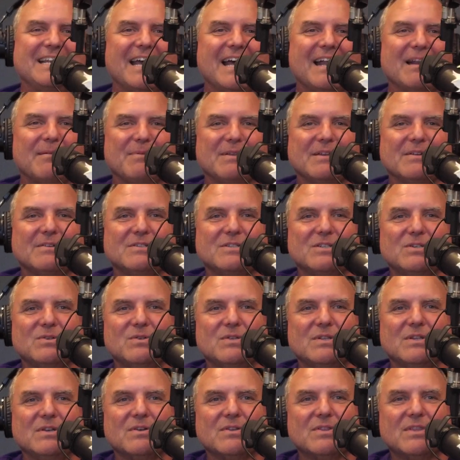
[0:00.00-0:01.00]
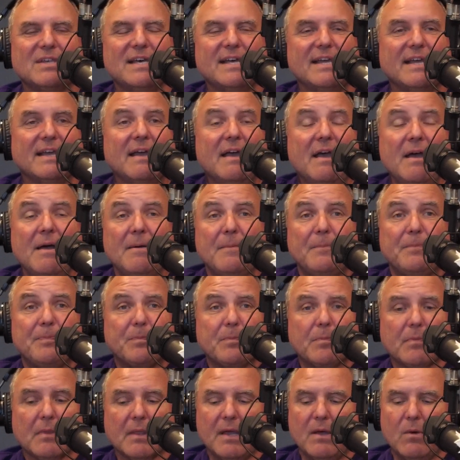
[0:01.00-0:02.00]
caterpillar doing their thing. Uh-huh.
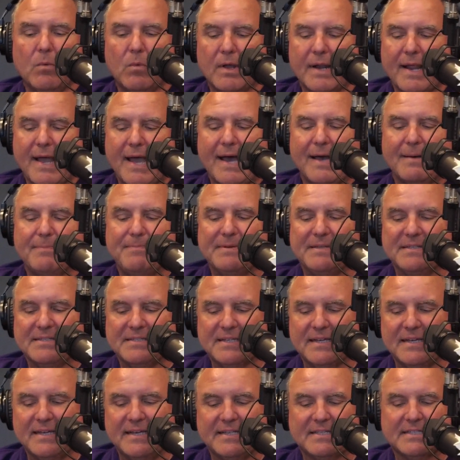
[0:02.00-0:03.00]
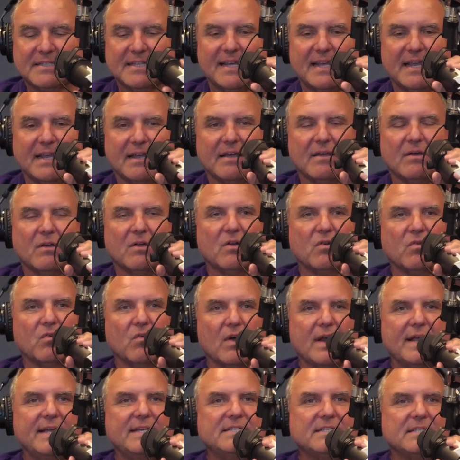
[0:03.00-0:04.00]
And what happens, it's like
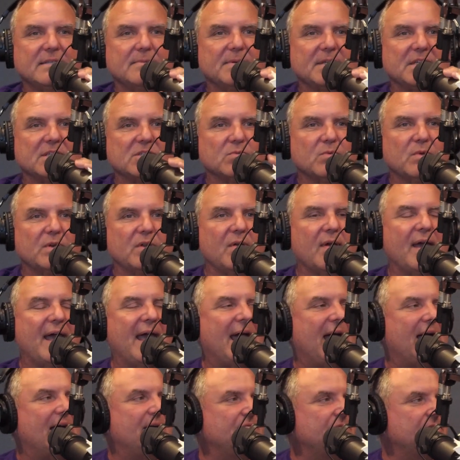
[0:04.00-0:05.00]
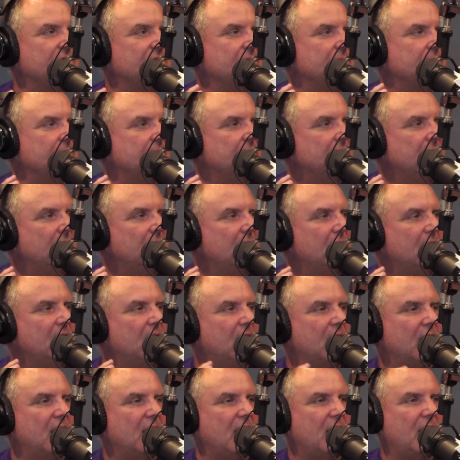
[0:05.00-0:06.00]
crazy because when you have them
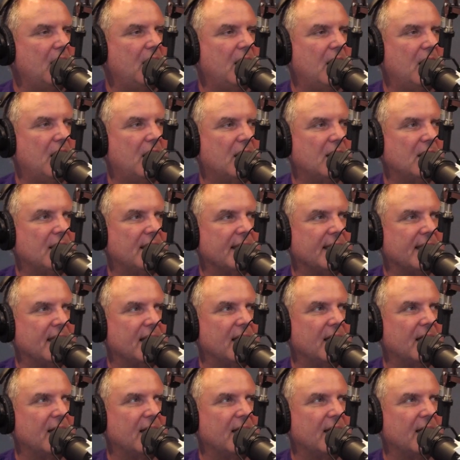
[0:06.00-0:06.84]
like